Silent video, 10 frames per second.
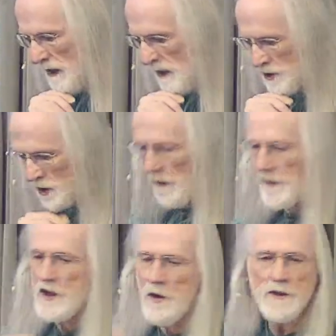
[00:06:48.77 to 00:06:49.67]
So over
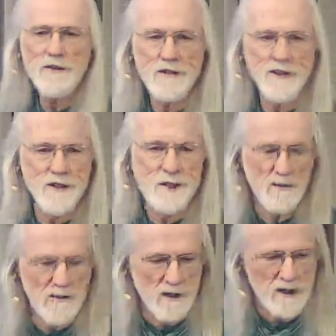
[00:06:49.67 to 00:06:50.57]
the course of the 6-year
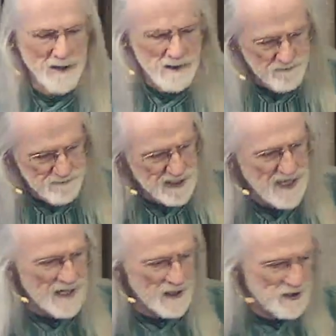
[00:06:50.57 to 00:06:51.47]
period, he
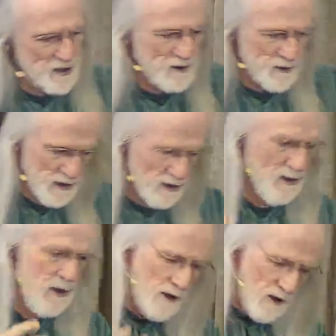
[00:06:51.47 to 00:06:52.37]
began to
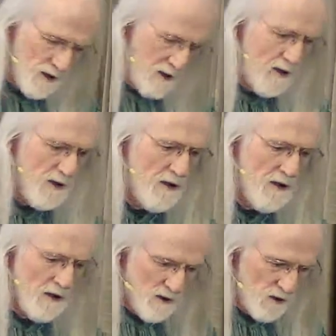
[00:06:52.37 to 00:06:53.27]

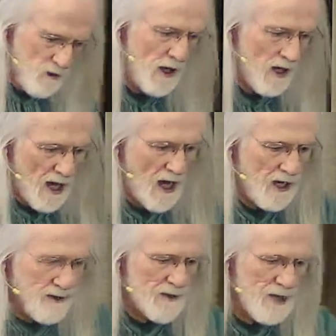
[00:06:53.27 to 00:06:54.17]

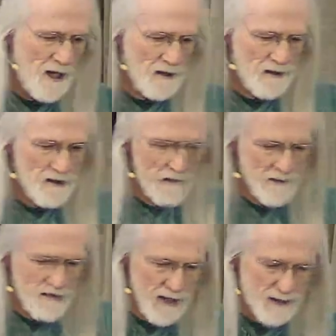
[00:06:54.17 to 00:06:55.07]
realize that
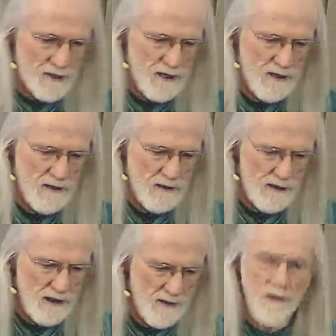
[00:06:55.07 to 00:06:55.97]

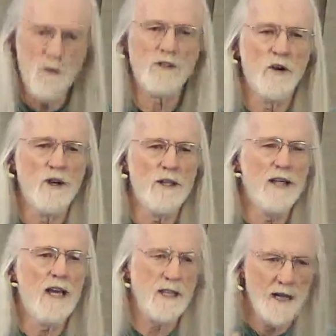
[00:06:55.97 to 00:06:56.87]
if he was going to
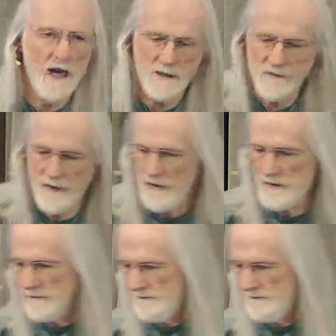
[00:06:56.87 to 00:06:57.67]
gain God's favor,